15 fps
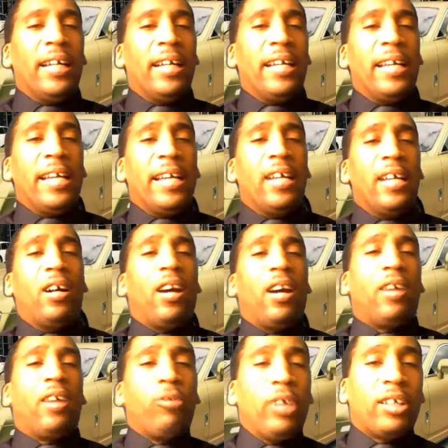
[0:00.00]
any
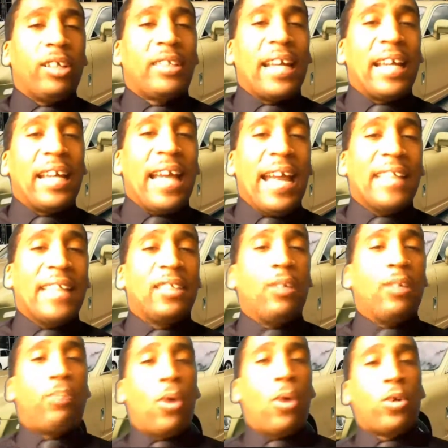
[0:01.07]
other real estate agent or
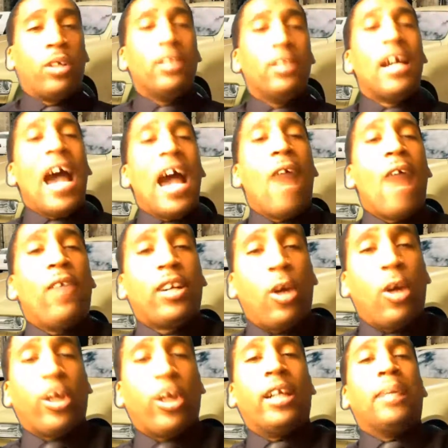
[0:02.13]
broker, I would
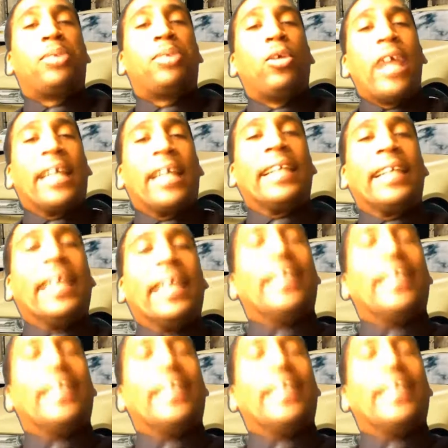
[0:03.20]
go to them so they can get the